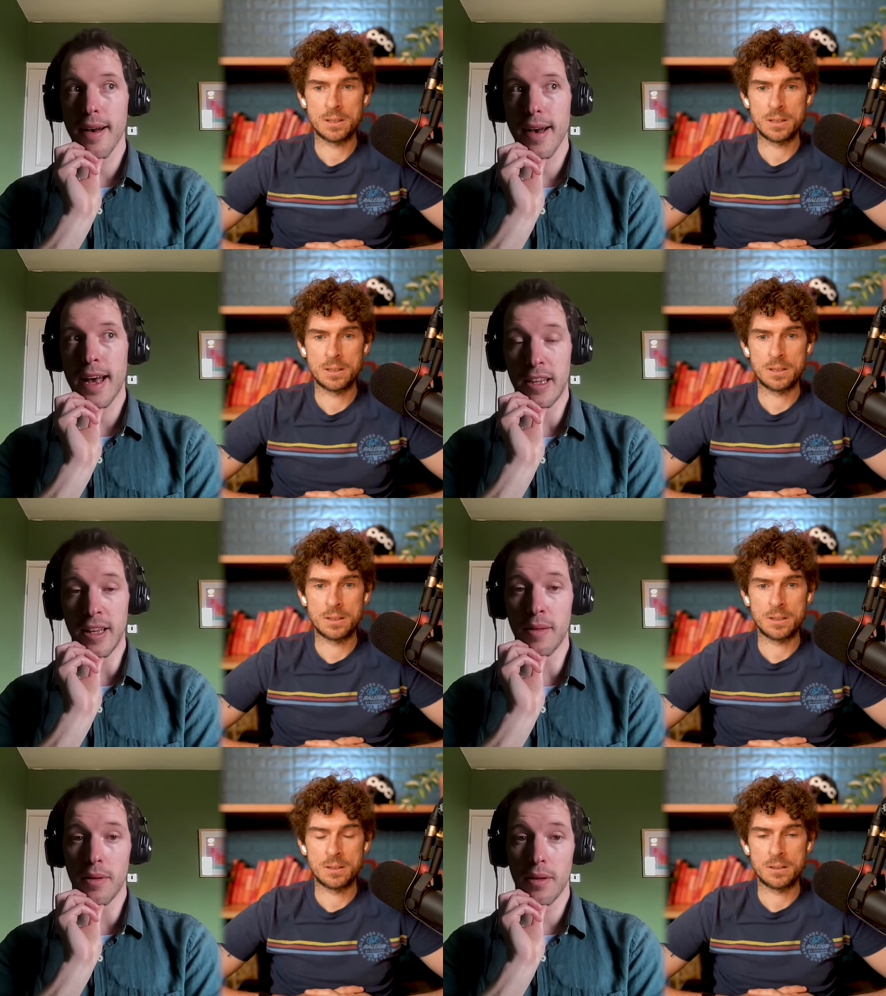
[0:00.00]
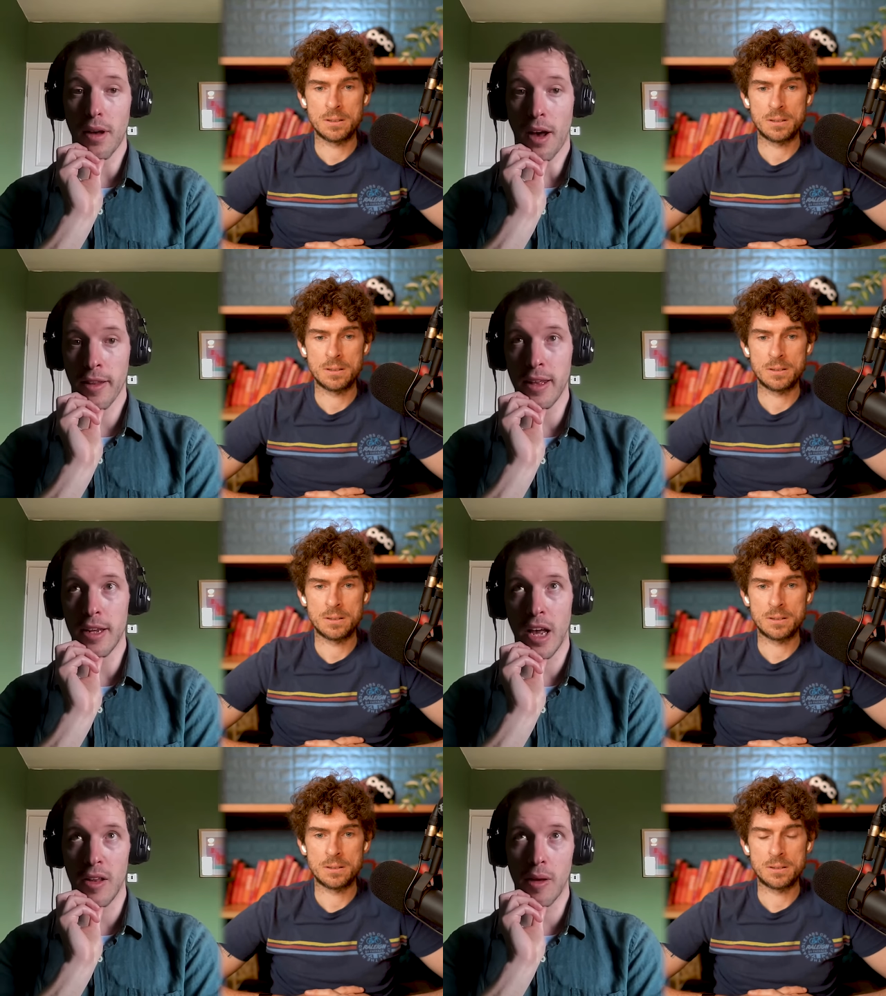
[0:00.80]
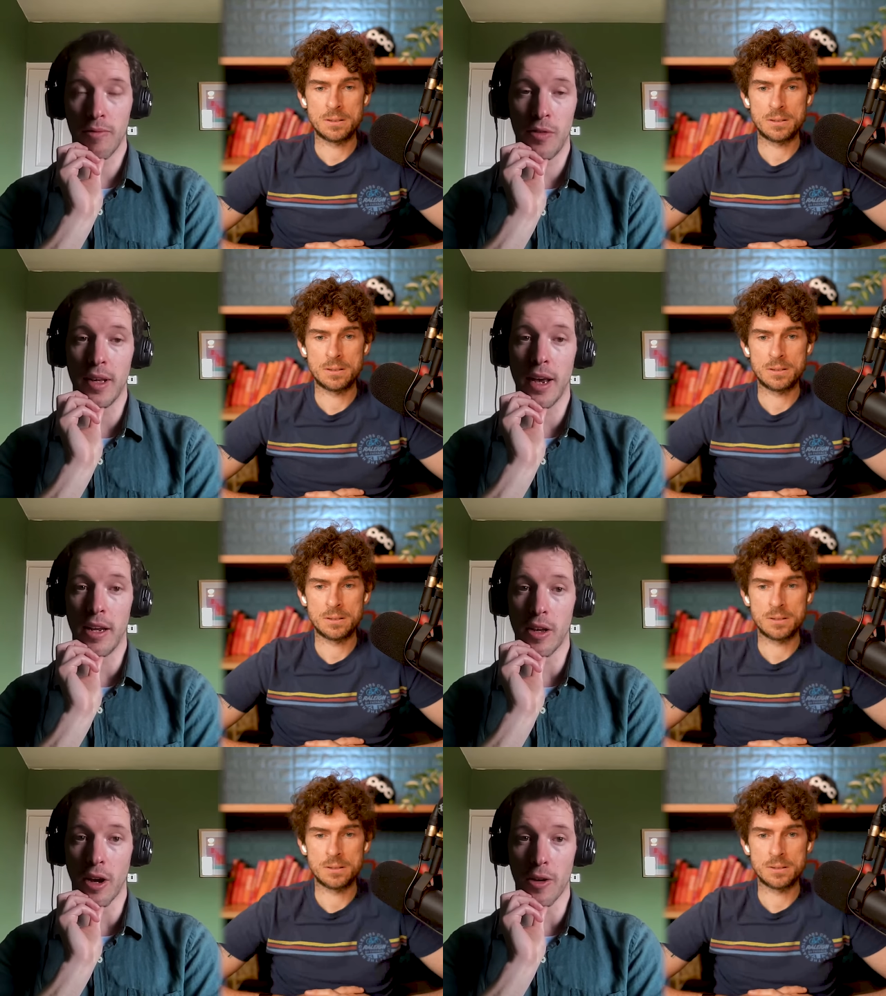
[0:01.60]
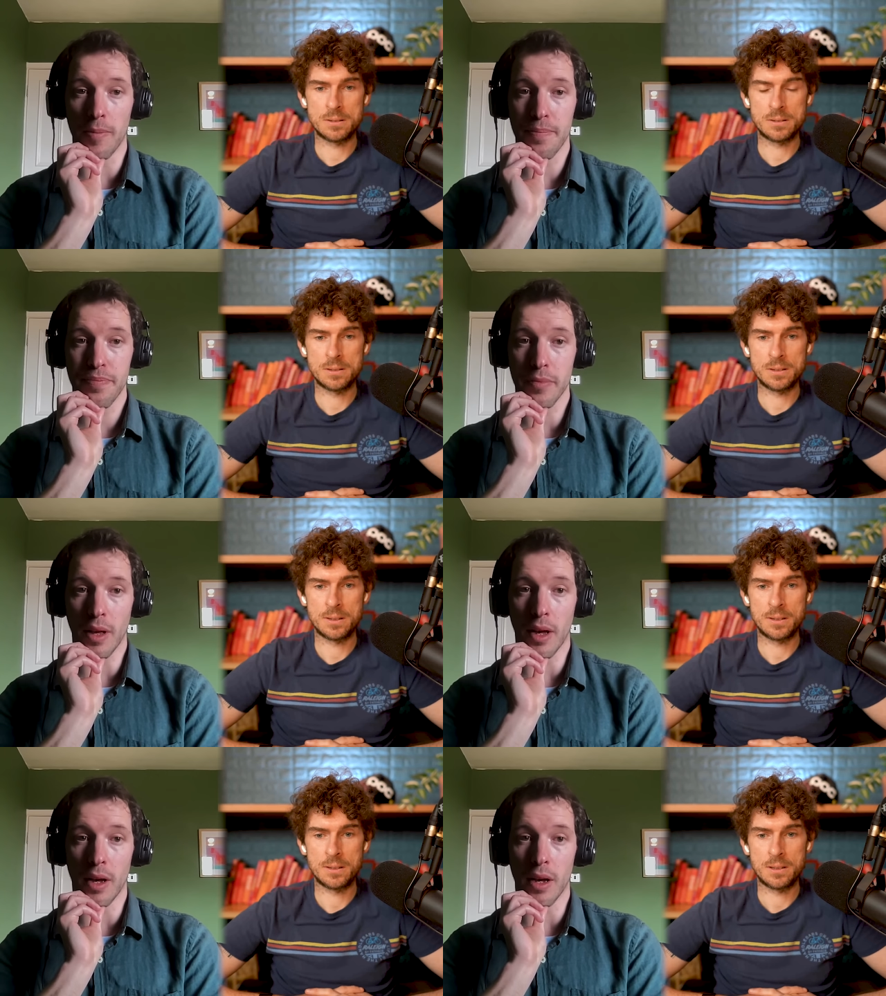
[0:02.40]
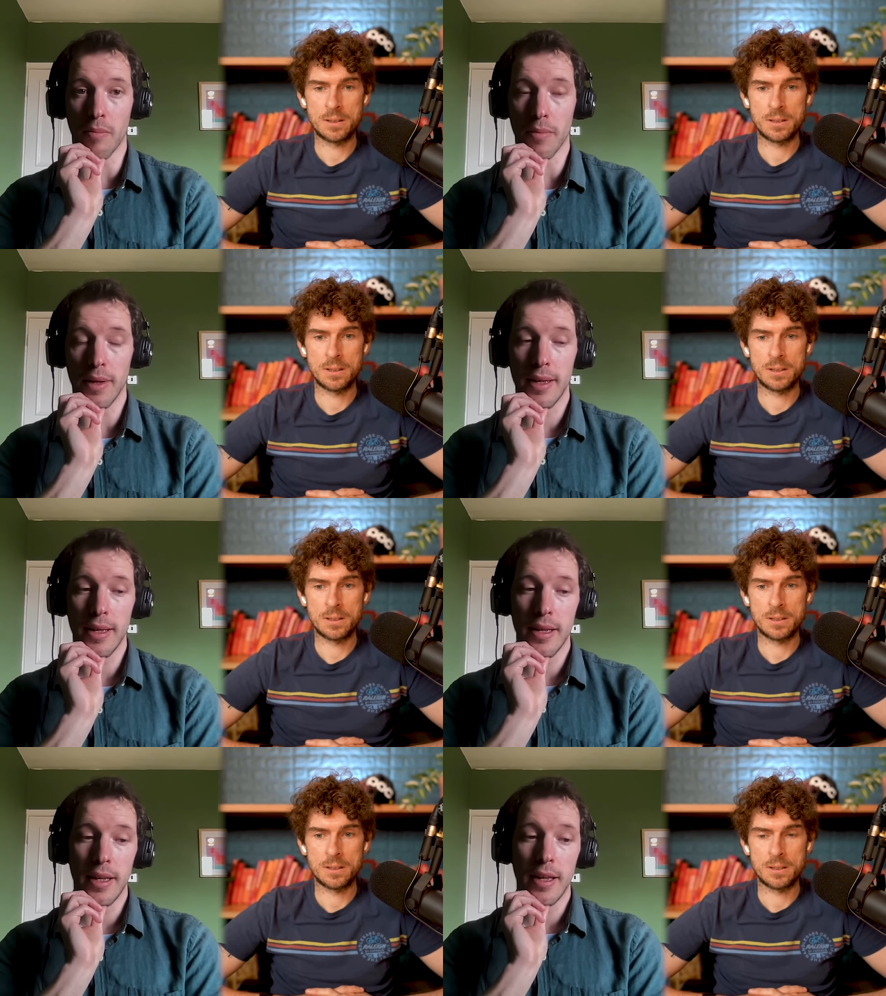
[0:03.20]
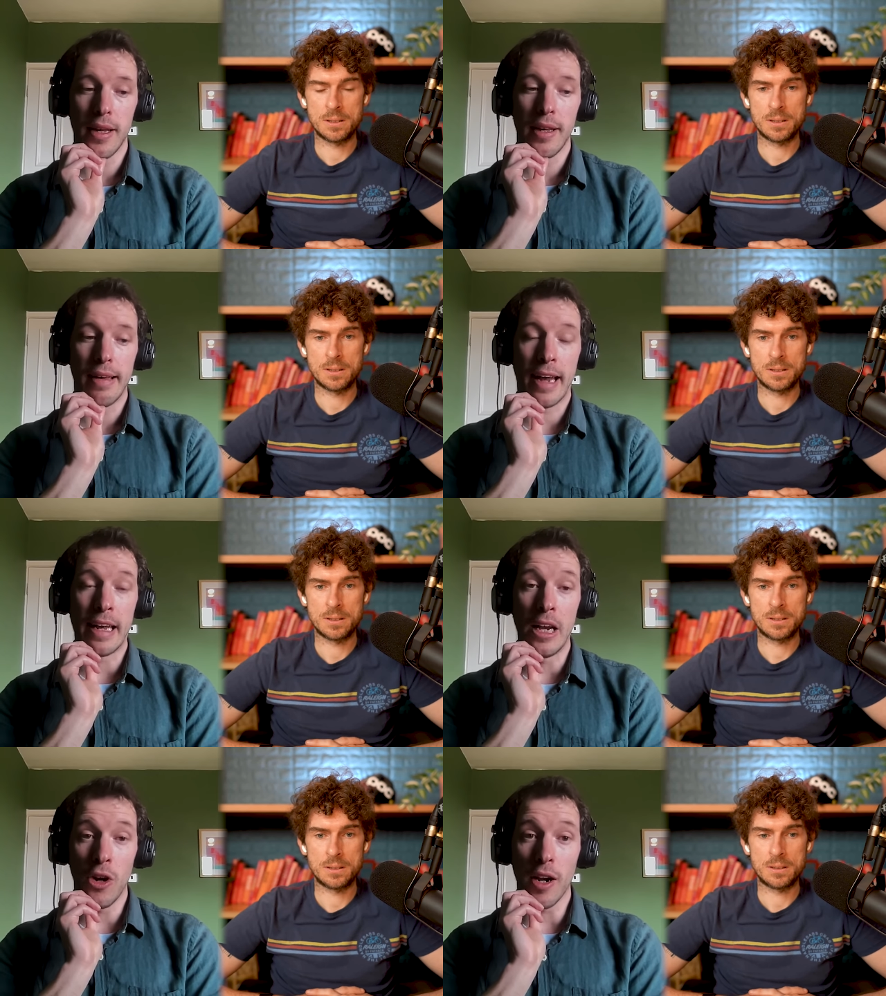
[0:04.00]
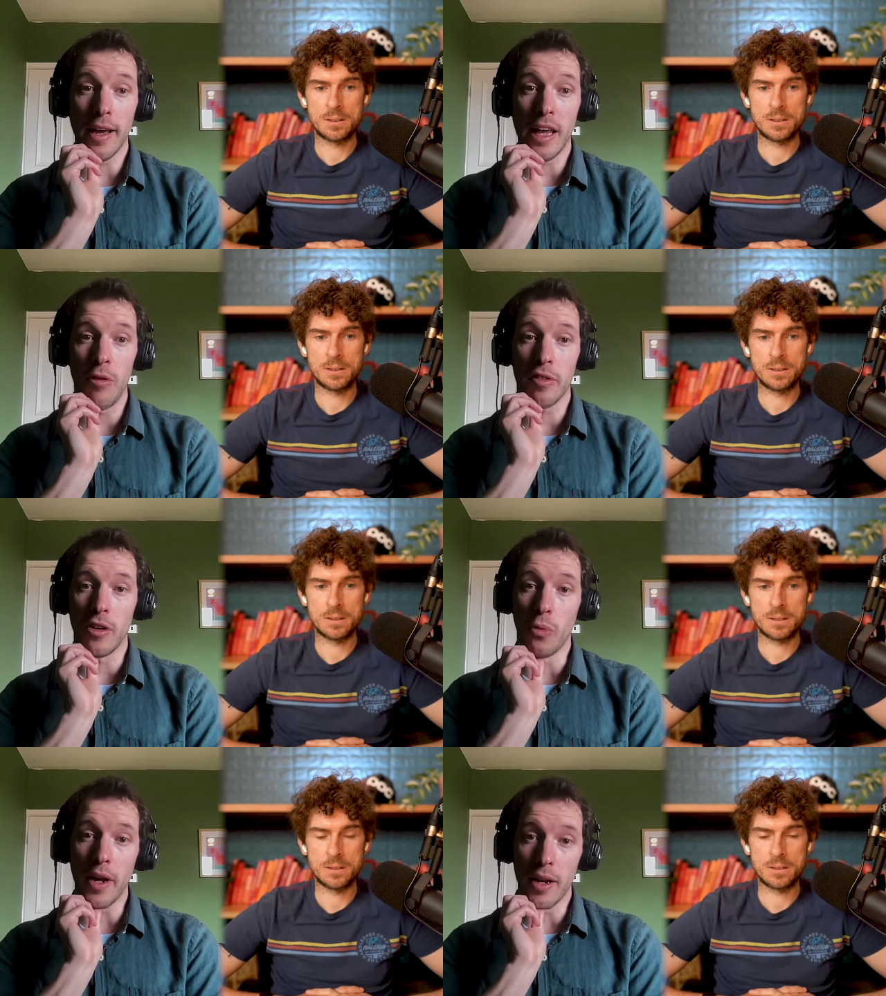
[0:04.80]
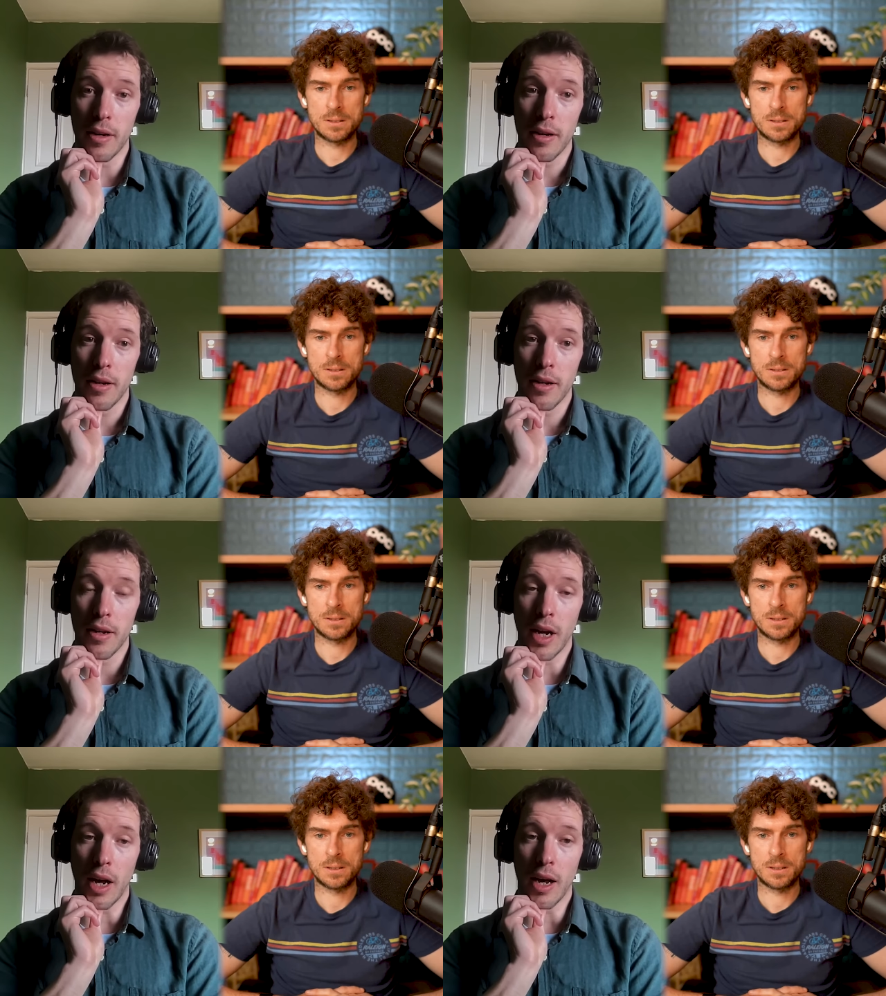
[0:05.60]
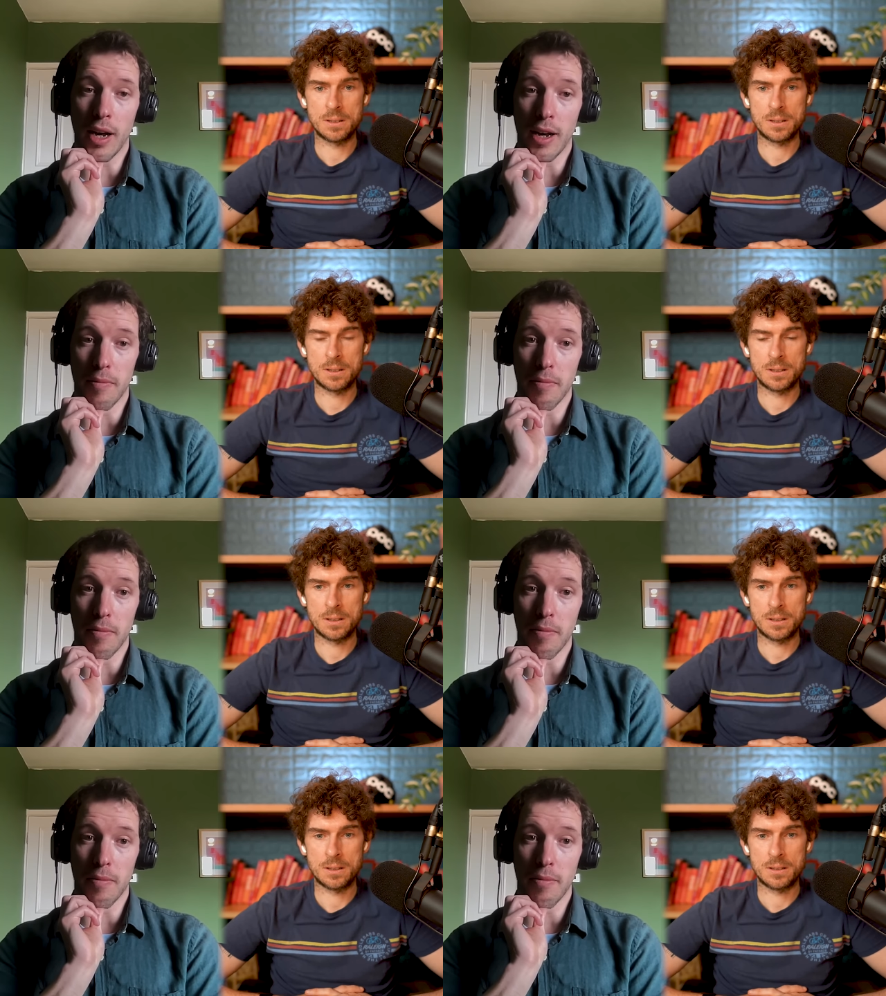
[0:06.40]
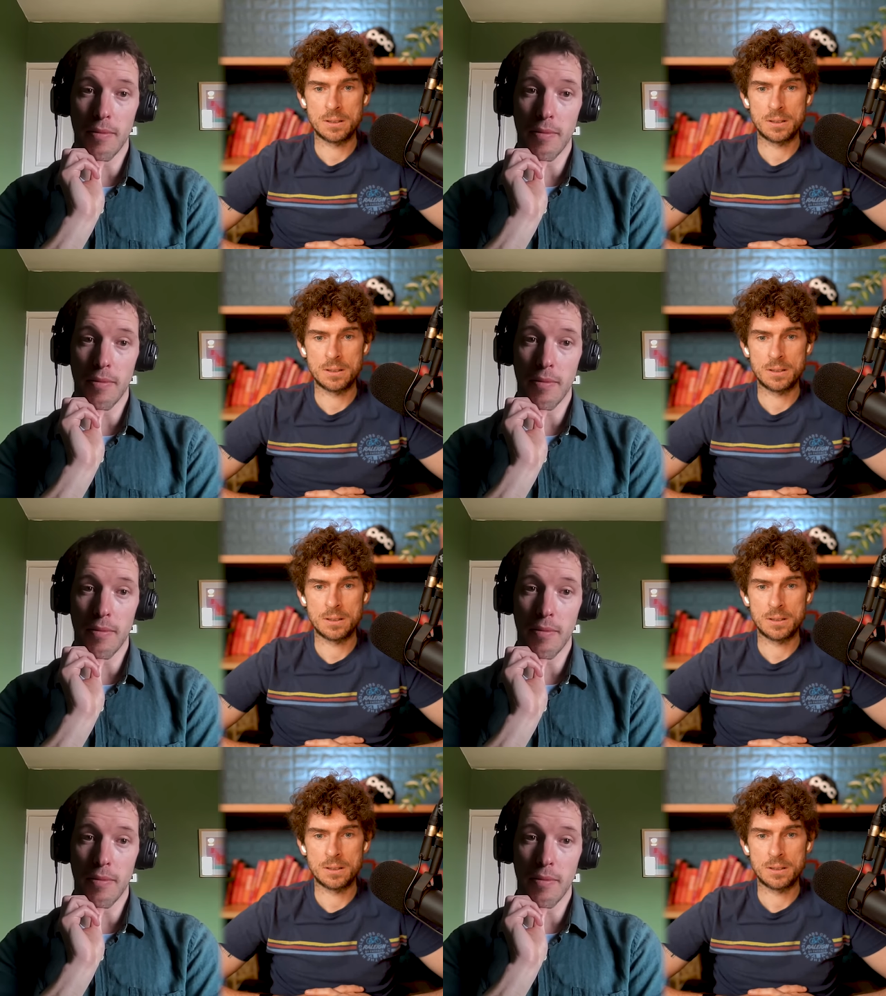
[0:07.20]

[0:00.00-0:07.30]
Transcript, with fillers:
Speaker 1: and he didn't. I think he tapped that 50k to go, um, and it looked like he was going to win. Um,